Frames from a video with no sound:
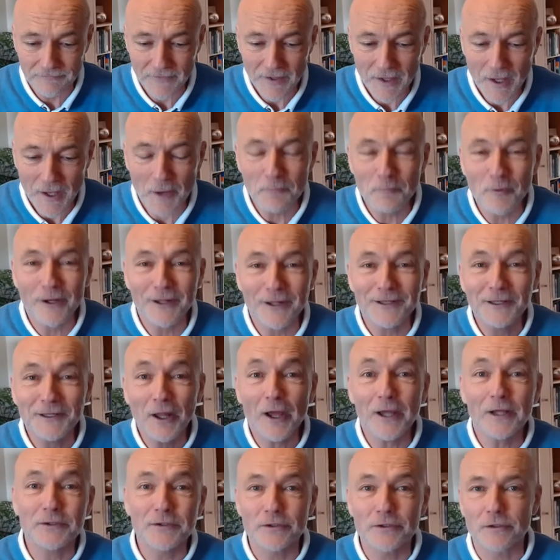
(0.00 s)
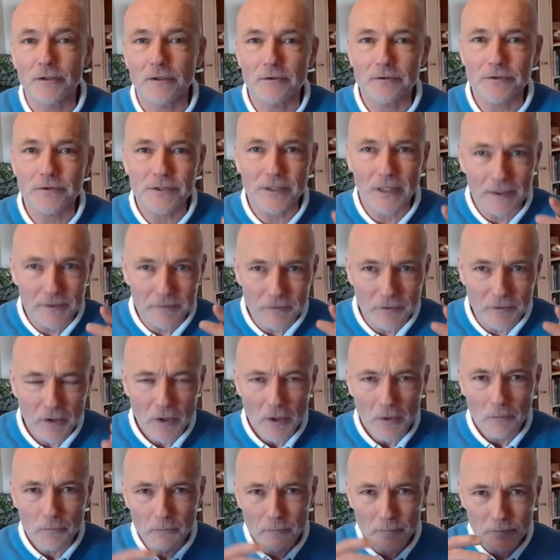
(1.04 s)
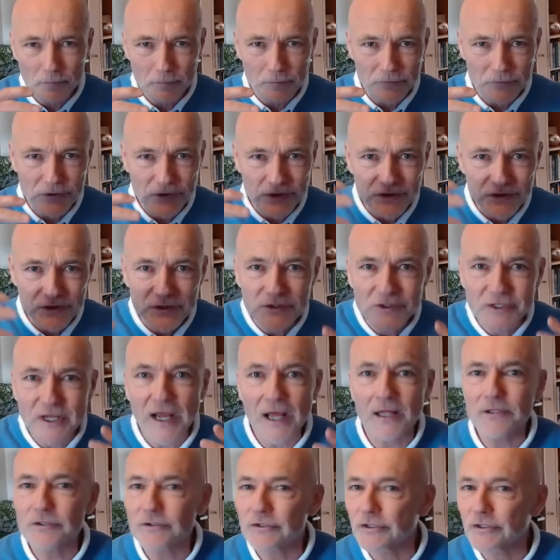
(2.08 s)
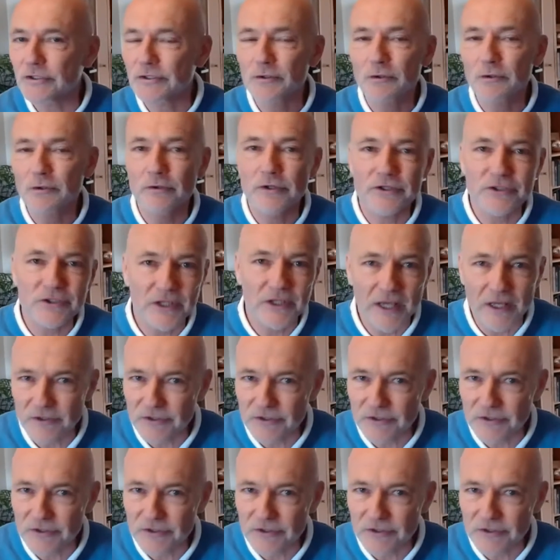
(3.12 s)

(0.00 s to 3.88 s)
And what I'd like to do is, like, Jesus tells these stories to get